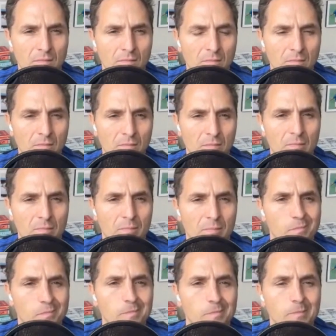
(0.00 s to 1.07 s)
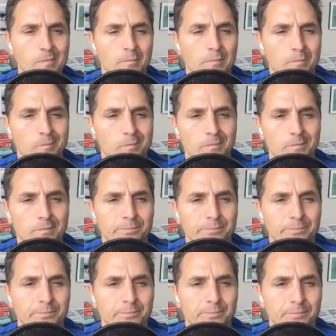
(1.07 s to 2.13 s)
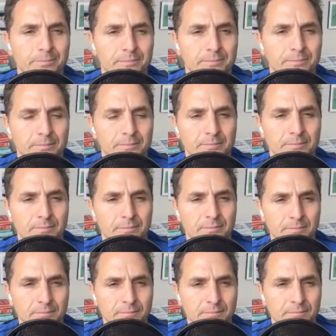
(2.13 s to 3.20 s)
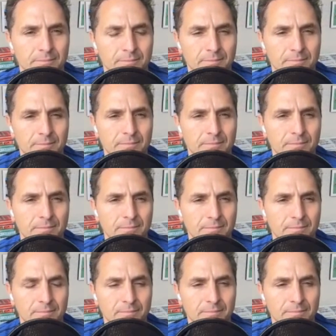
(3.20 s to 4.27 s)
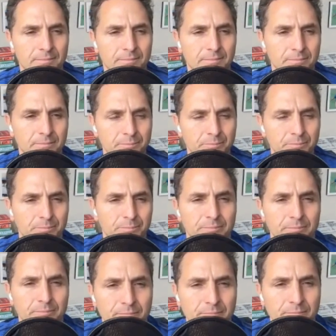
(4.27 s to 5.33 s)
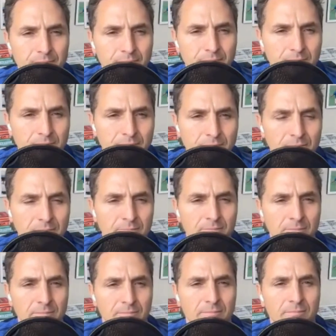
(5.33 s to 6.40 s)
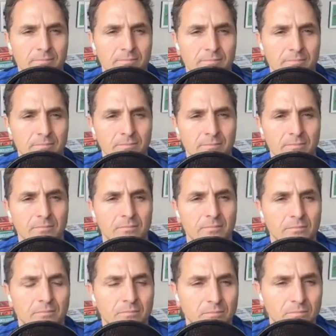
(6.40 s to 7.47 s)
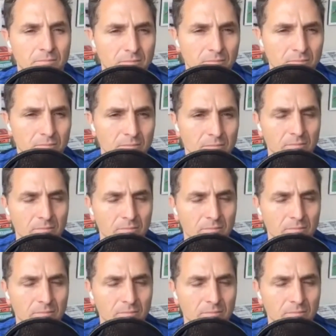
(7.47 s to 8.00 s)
The person shown says nothing.